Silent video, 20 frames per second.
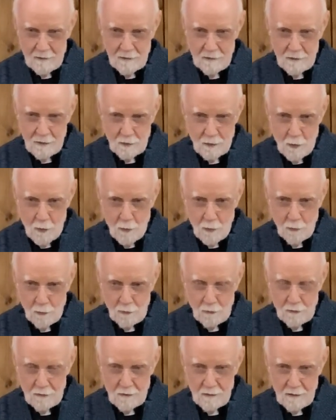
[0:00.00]
the
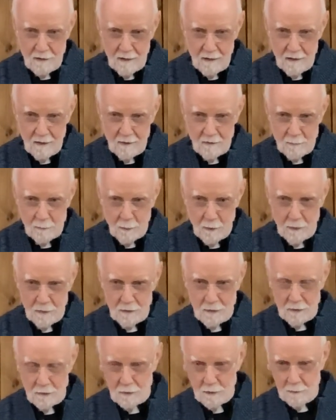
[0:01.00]
gold is
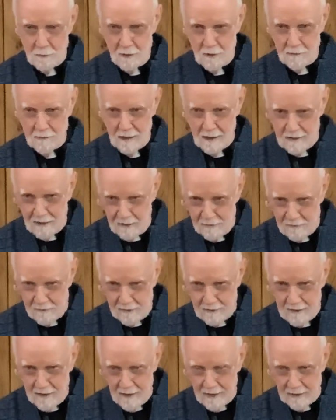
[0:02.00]
pointing to that he's a
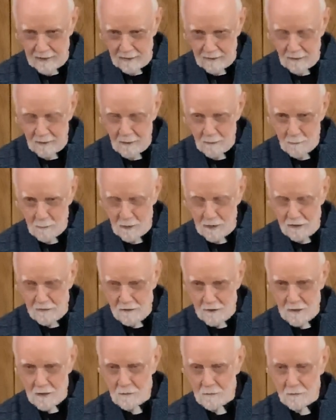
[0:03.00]
king, but he's
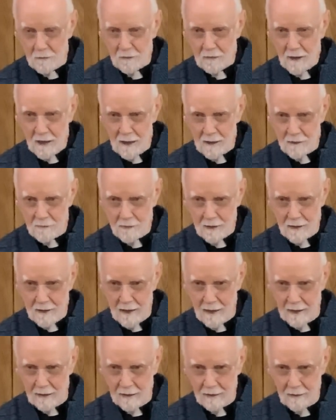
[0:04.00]
a different kind of a
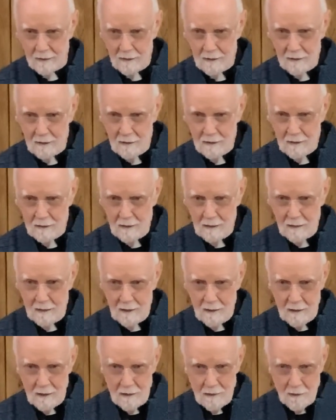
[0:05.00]
king.
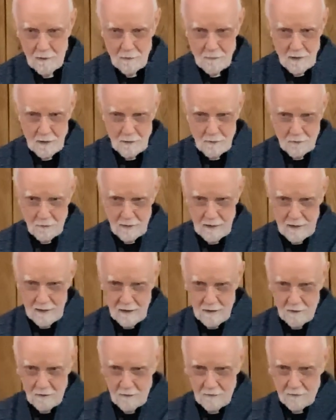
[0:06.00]
33
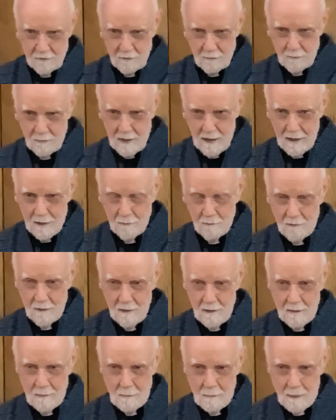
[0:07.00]
years from now,
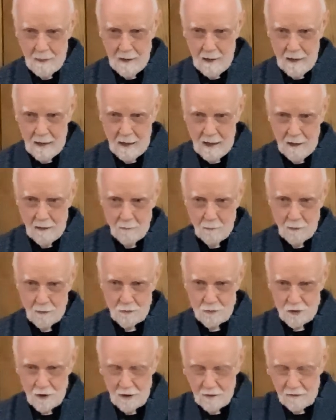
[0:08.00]
when
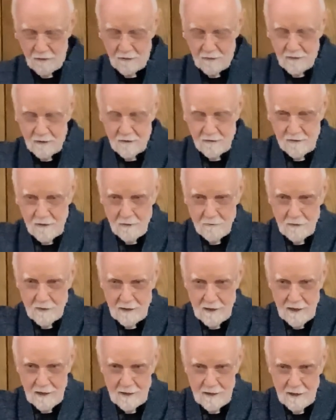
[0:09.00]
Jesus is
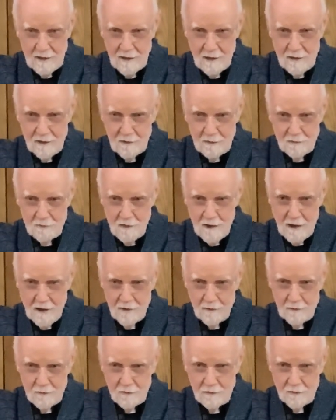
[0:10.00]
suffocating on the
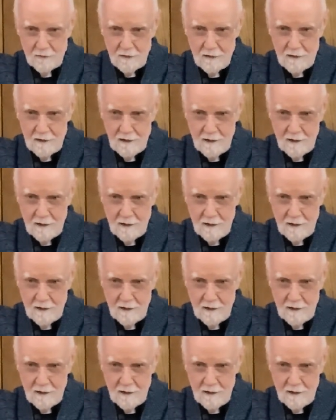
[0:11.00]
cross,